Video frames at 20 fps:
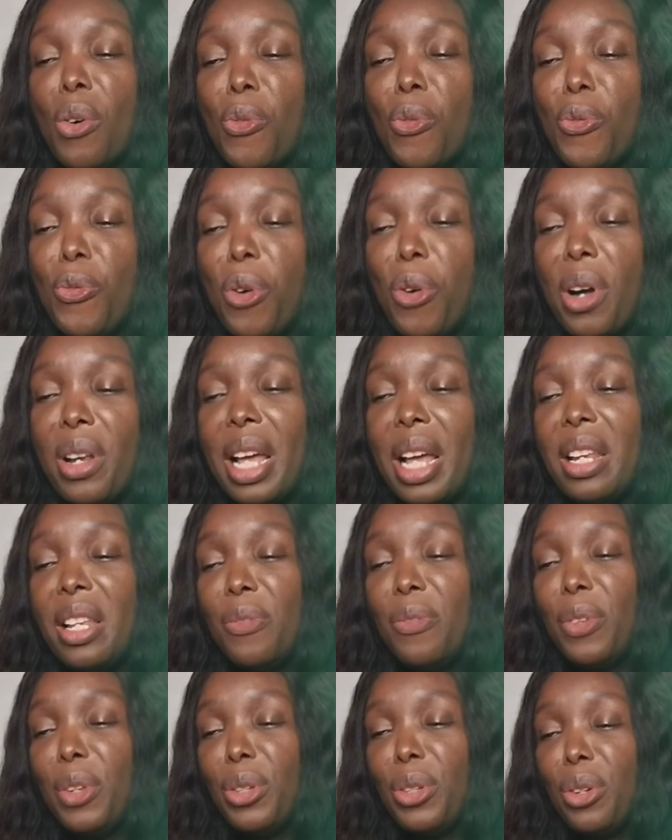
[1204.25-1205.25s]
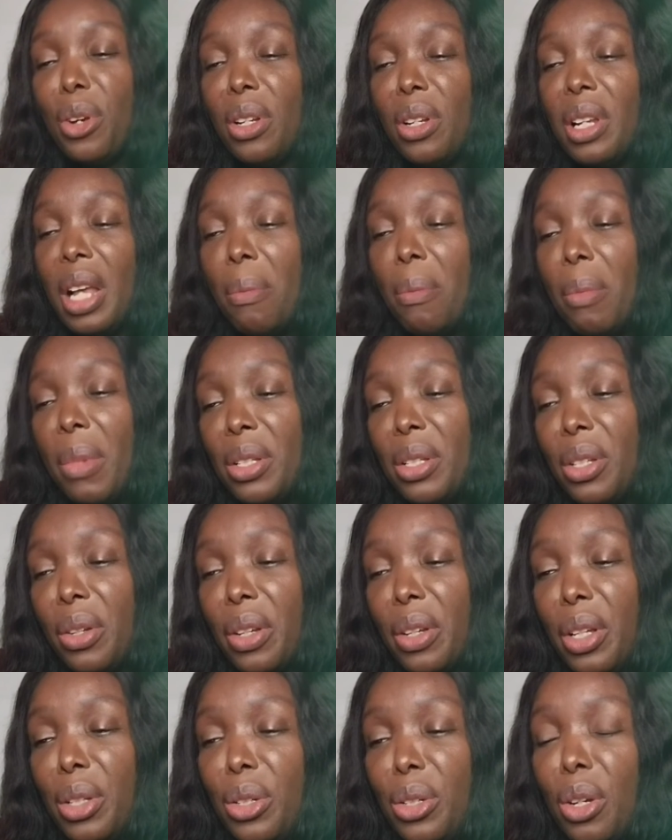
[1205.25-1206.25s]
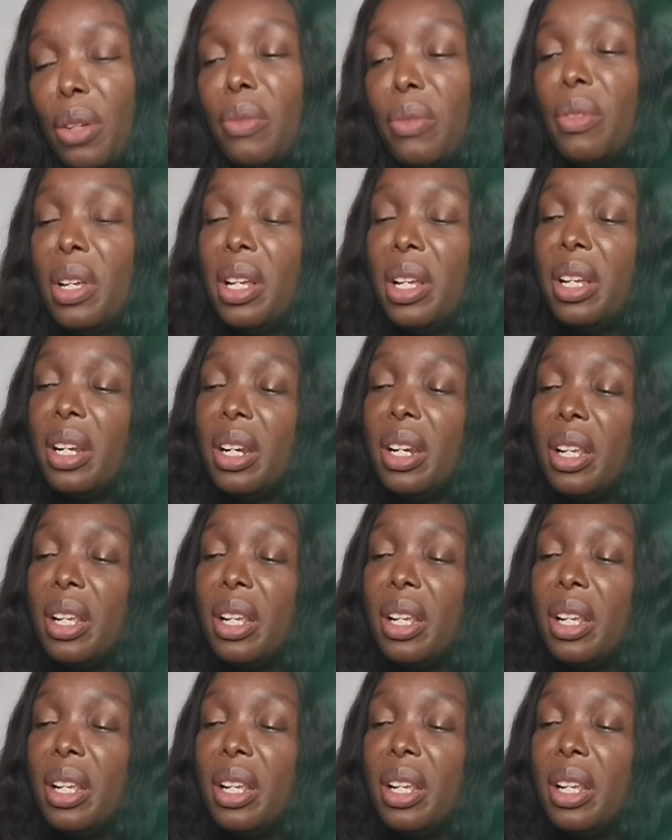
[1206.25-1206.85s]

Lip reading: Further division and maturation